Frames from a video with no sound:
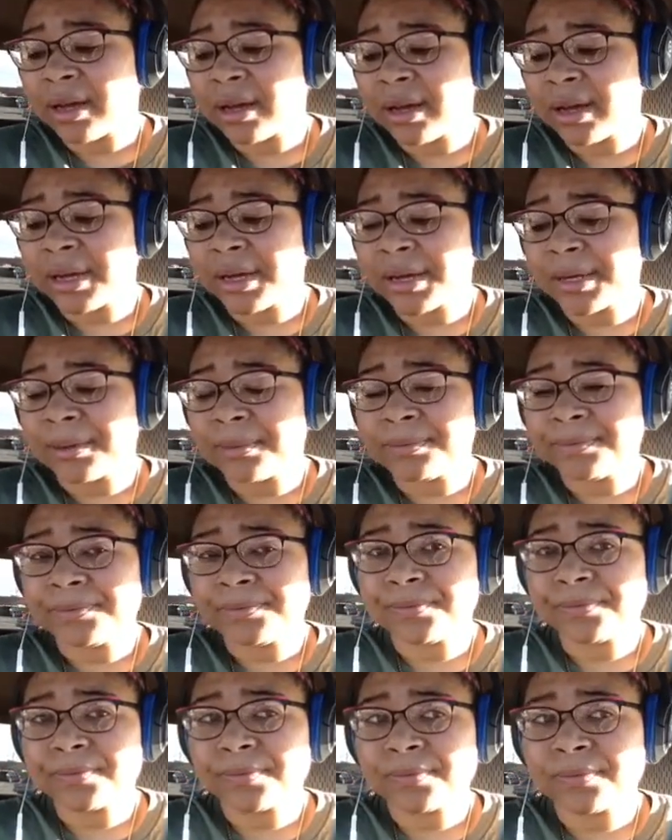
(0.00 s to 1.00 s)

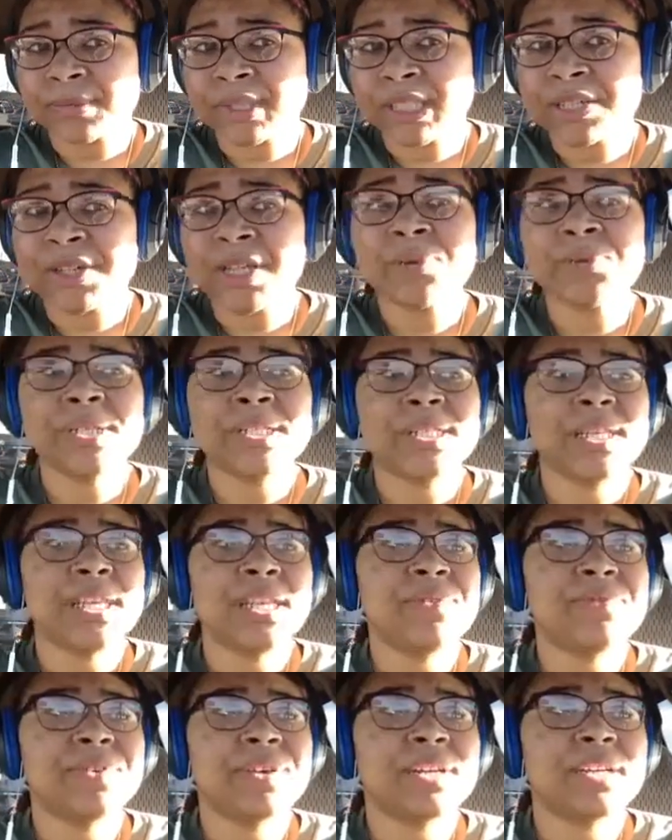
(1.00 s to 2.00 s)
So then we see
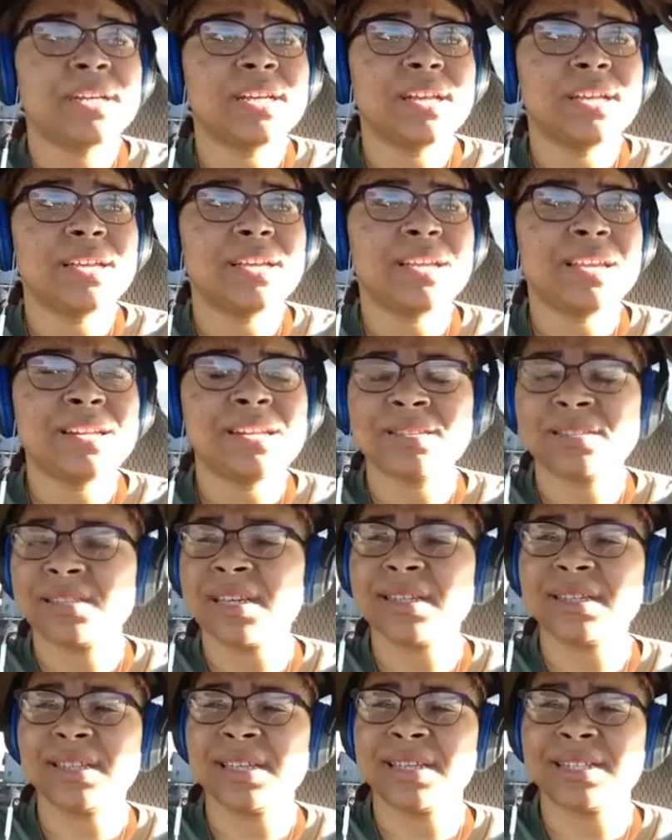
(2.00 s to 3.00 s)
Eva, and
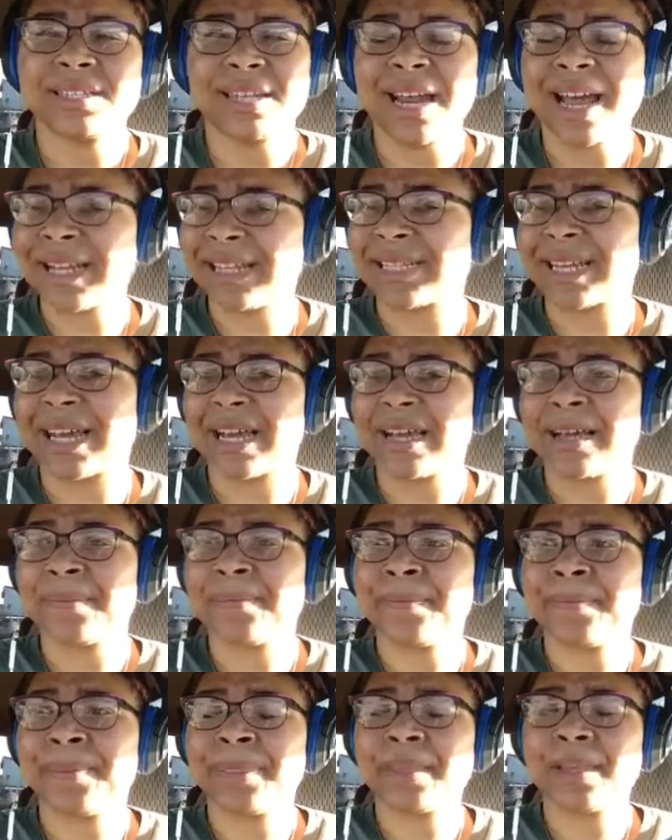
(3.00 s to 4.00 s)
suddenly it's
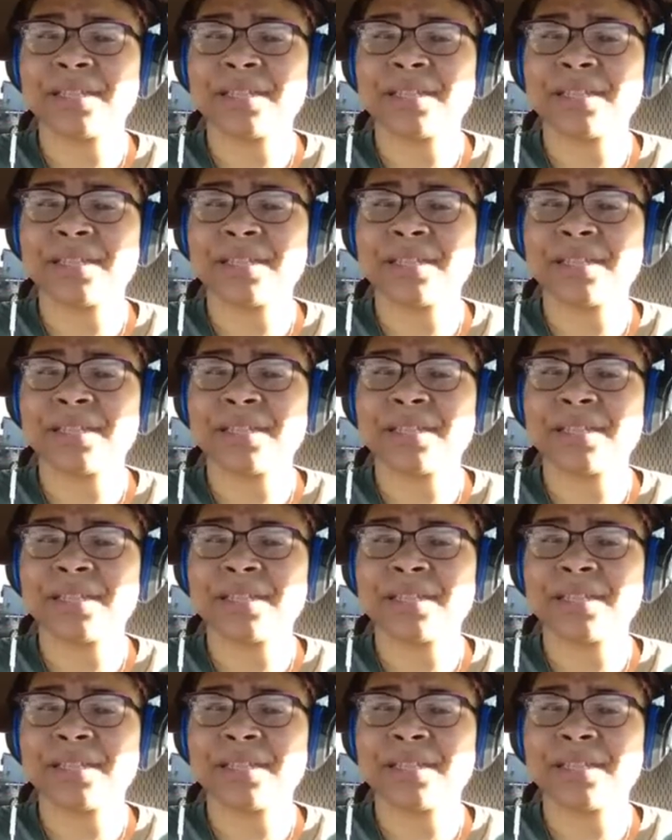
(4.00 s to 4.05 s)
nighttime.